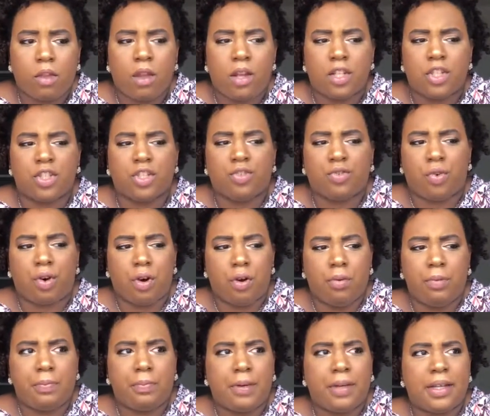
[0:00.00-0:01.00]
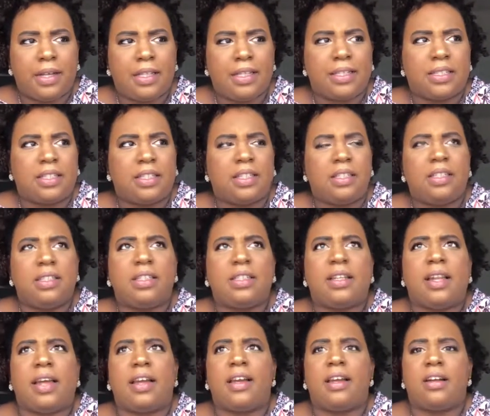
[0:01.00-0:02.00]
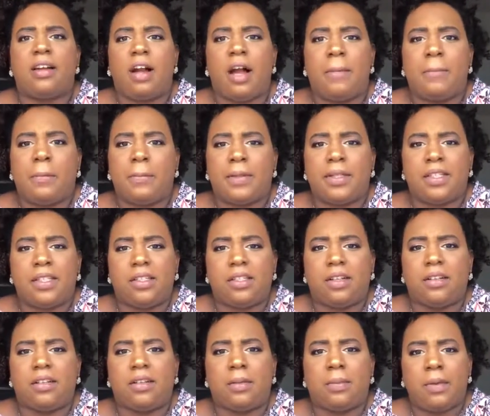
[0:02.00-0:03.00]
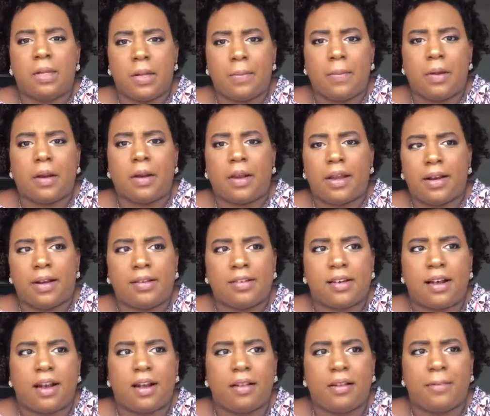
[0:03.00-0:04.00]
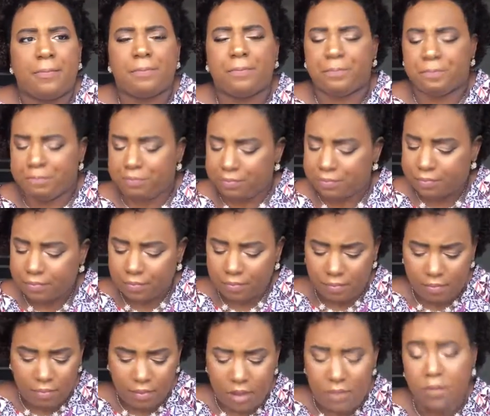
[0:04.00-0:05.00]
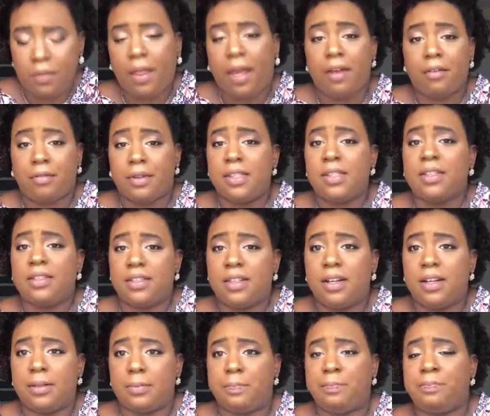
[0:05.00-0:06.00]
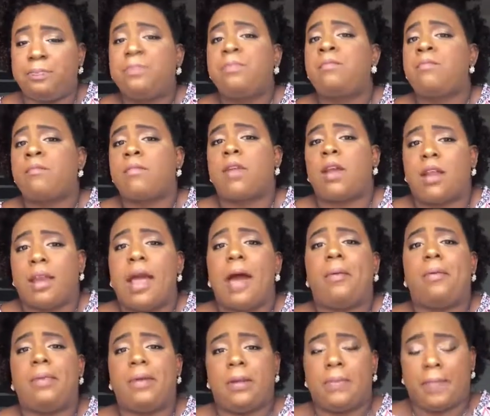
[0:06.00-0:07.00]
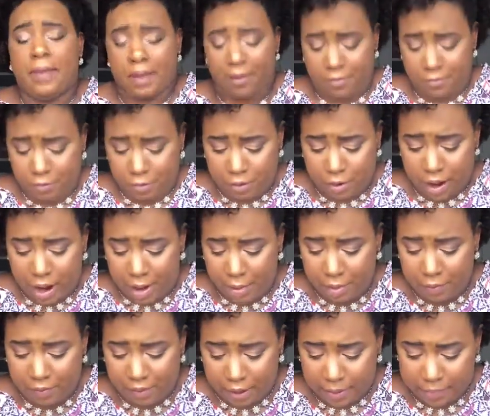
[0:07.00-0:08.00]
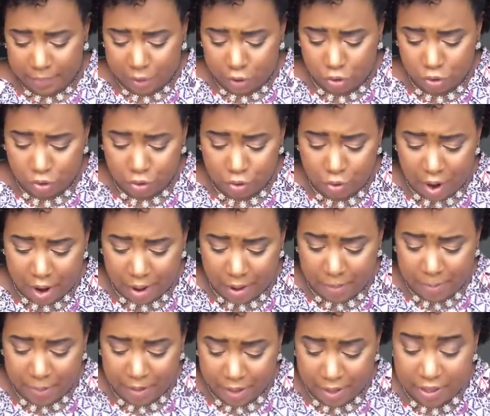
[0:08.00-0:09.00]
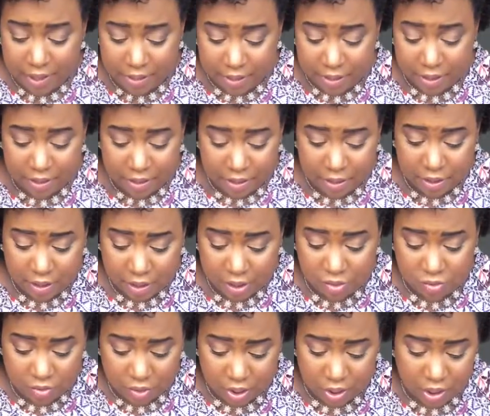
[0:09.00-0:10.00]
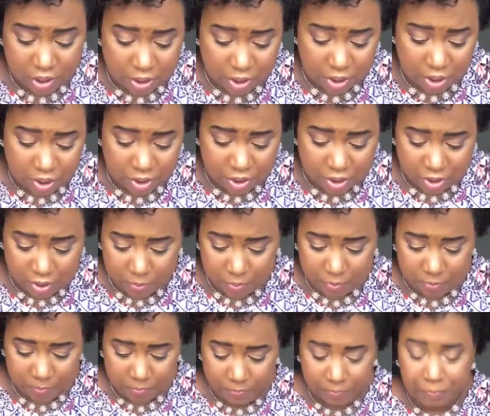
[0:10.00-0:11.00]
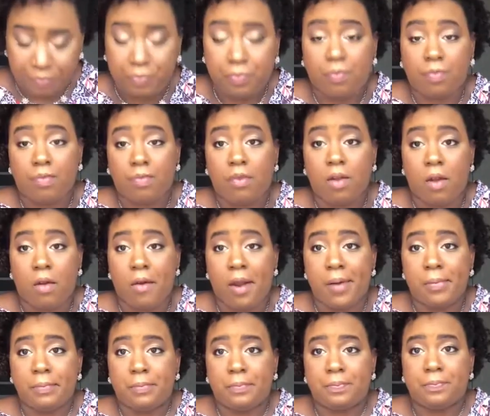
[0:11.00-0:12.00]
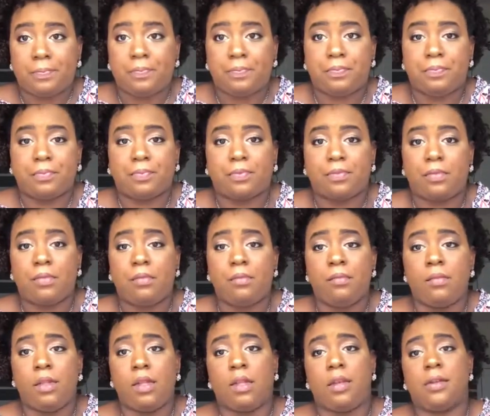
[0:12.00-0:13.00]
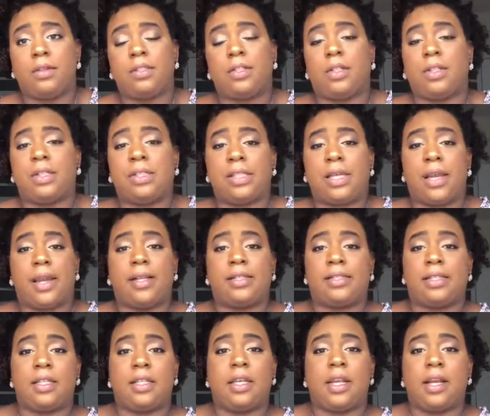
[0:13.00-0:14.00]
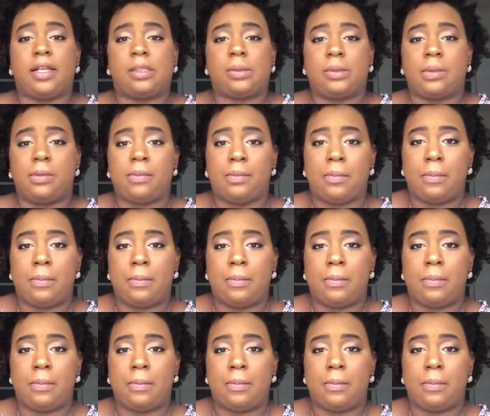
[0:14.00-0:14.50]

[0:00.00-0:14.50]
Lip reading: is strong, but it's good. Like it complements each other, the peanut butter and the chocolate. If you like Reese's Cup, and that would be the petit four I would recommend you try. But it just is really delicious. Alright. So let's get into the next one.